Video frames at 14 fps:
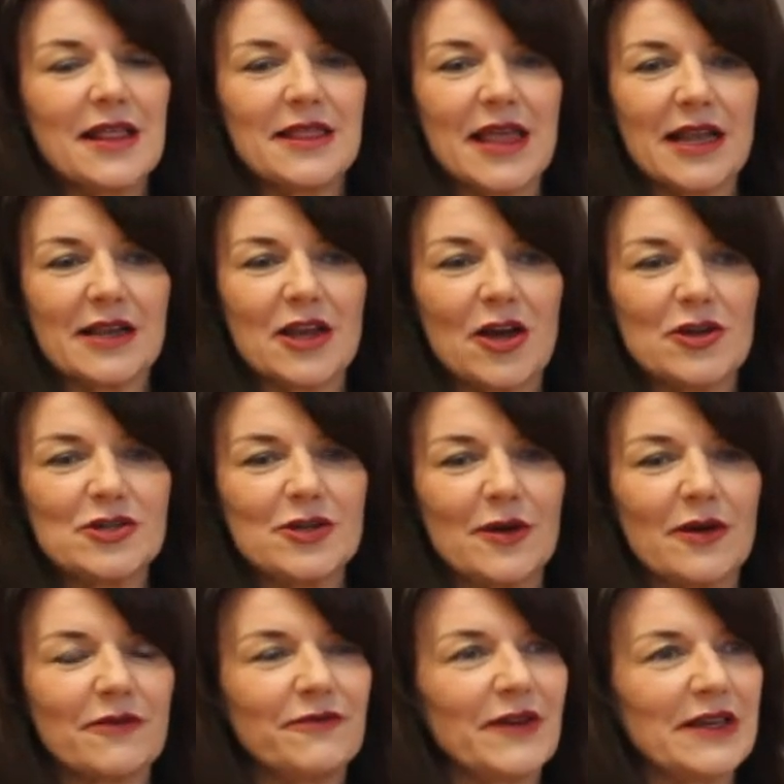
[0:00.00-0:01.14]
that go to
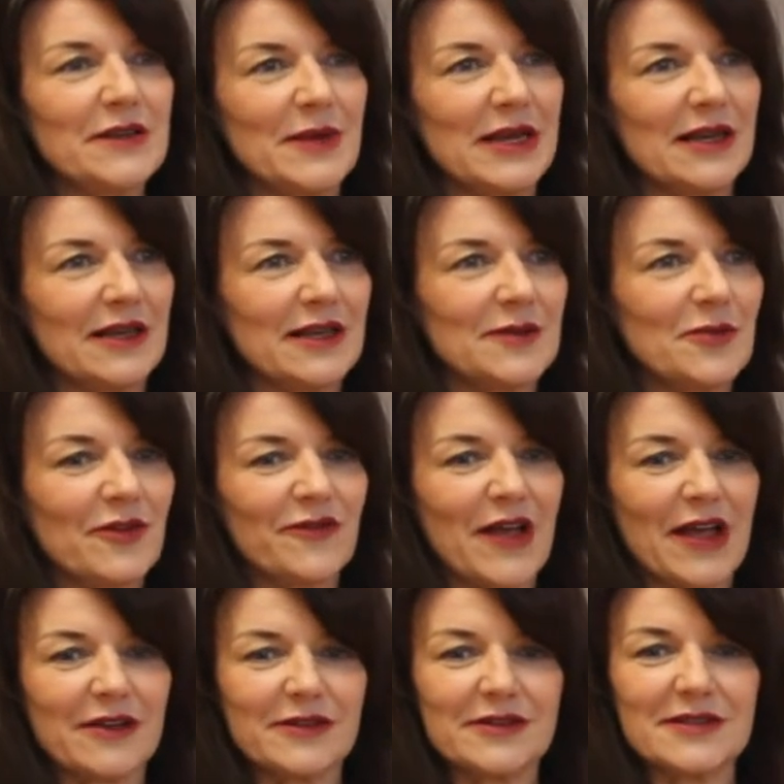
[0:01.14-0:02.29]
a fundamental and
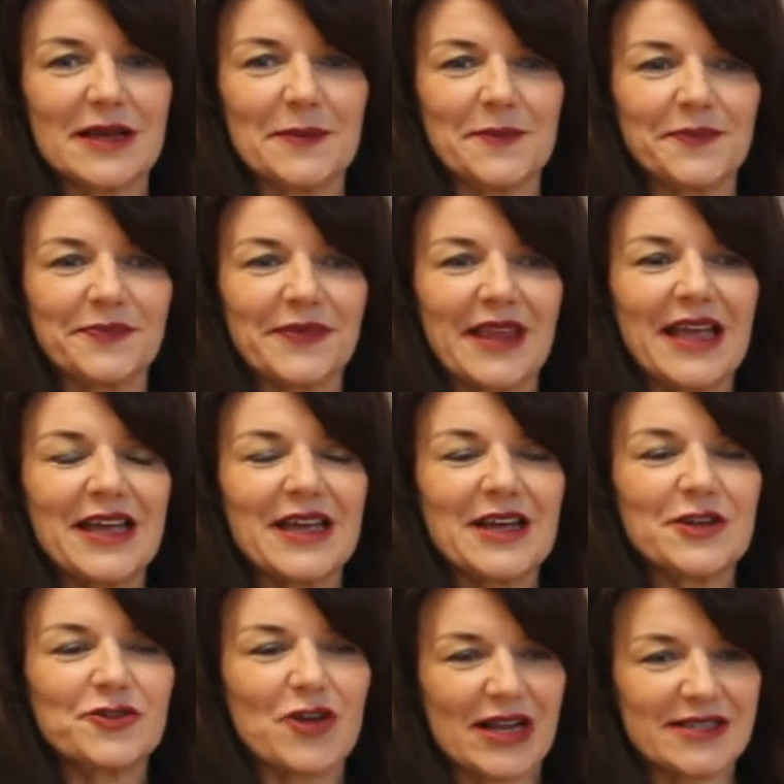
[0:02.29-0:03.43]
profound um,
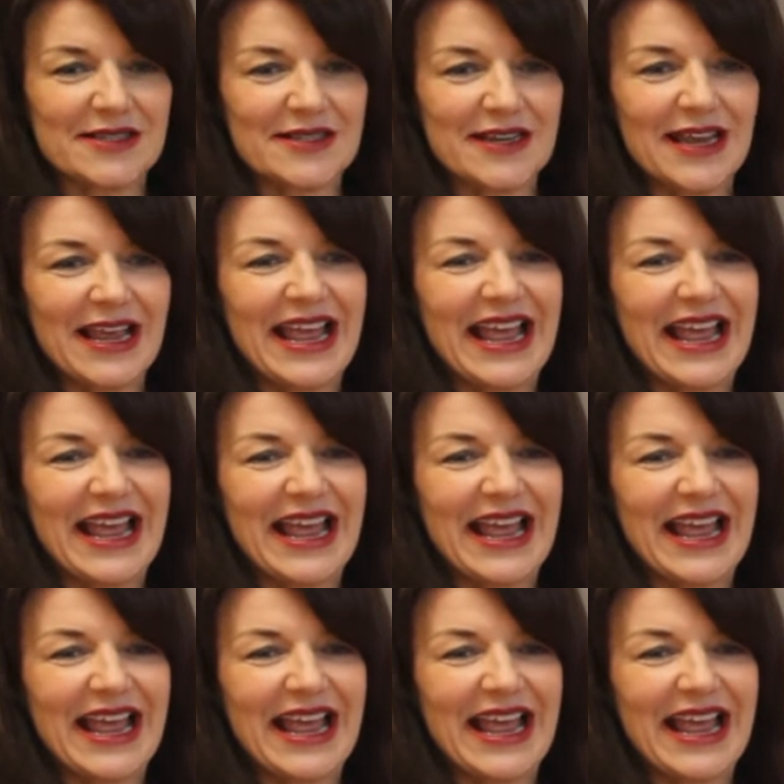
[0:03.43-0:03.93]
trust.